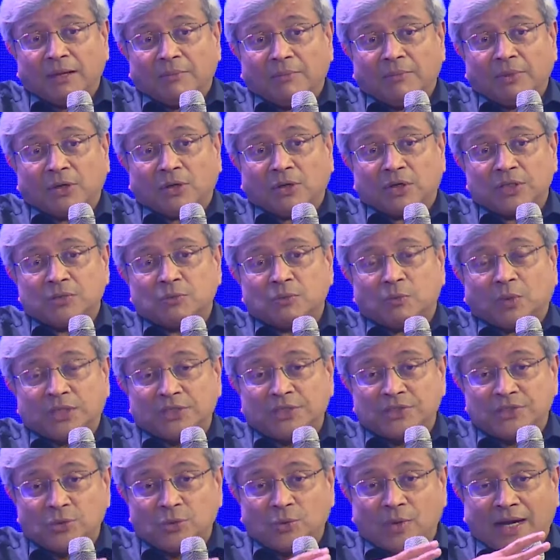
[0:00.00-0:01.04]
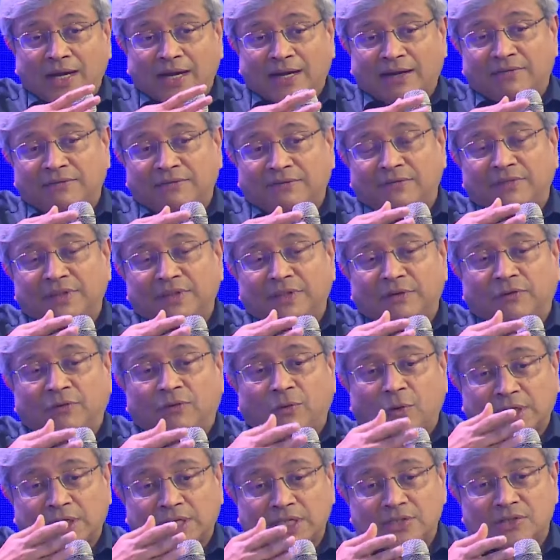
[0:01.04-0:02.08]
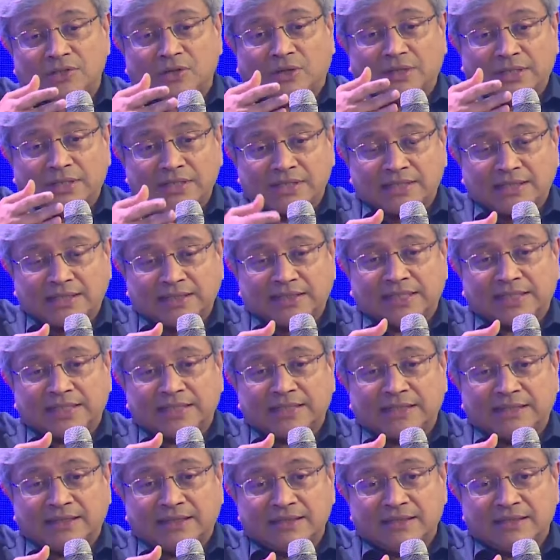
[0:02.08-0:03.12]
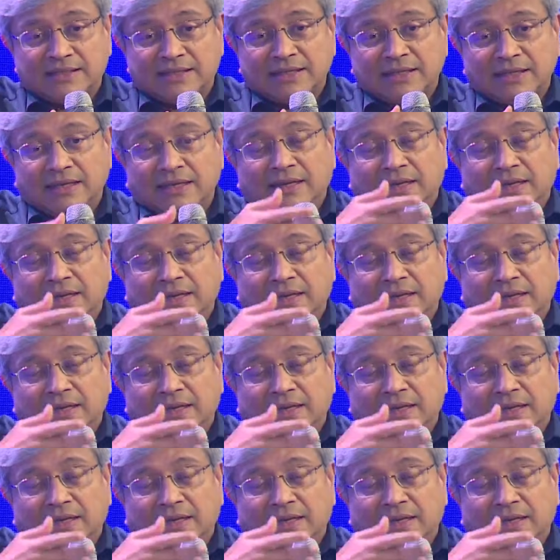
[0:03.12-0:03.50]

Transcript: because once you have the focus on research excellence,